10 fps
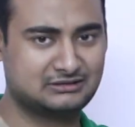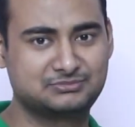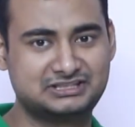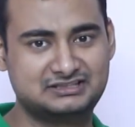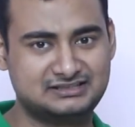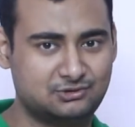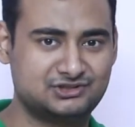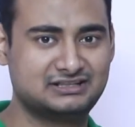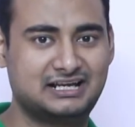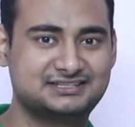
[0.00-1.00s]
completely
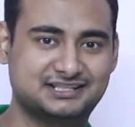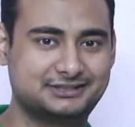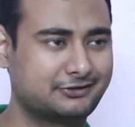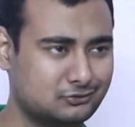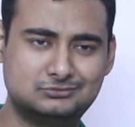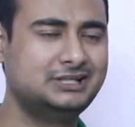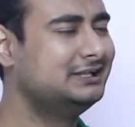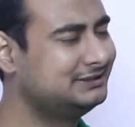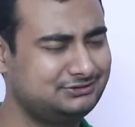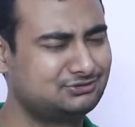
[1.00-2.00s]
sounds isolated room
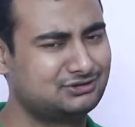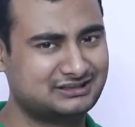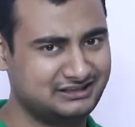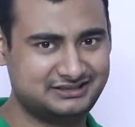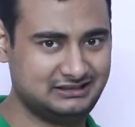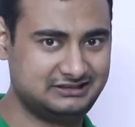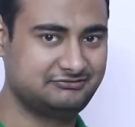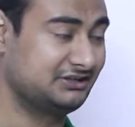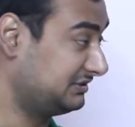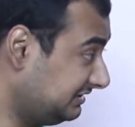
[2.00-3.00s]
you're not gonna tell the
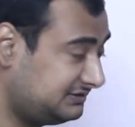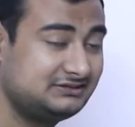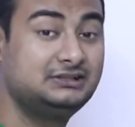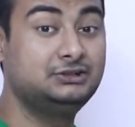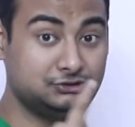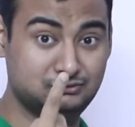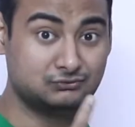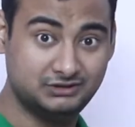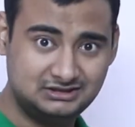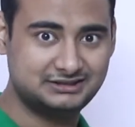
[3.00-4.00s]
difference this you
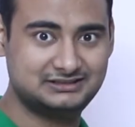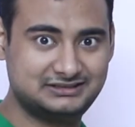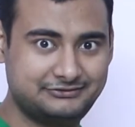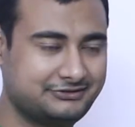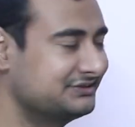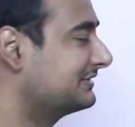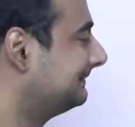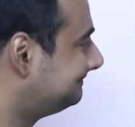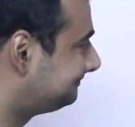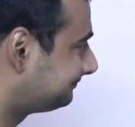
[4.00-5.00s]
will tell the
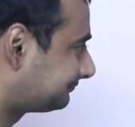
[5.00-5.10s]
difference